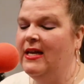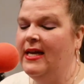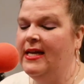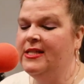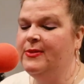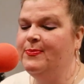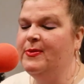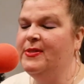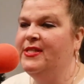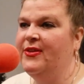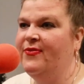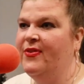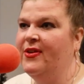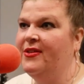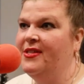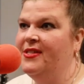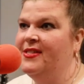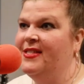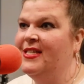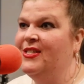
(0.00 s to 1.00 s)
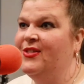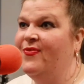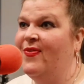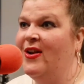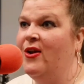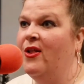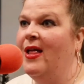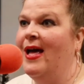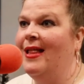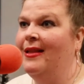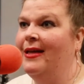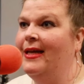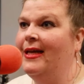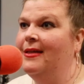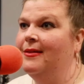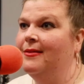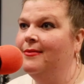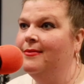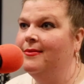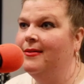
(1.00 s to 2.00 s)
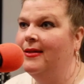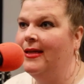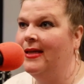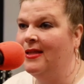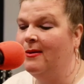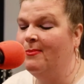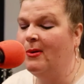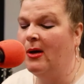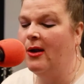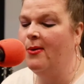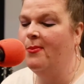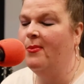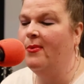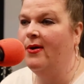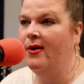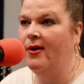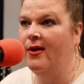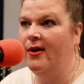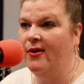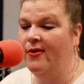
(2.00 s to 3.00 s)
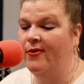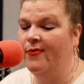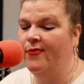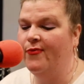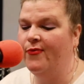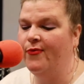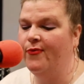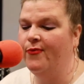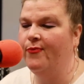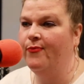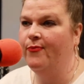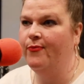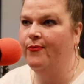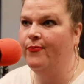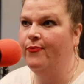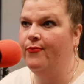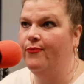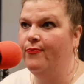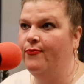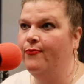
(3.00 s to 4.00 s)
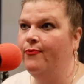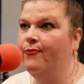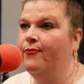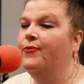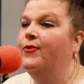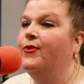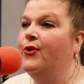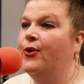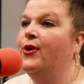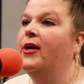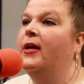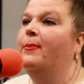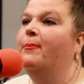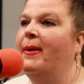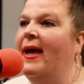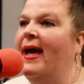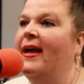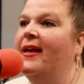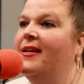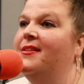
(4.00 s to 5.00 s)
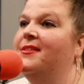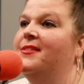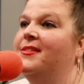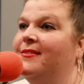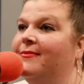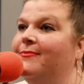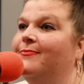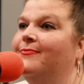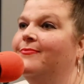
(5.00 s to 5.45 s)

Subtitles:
It specifically says phenylalanine in the bottom of your gum packets.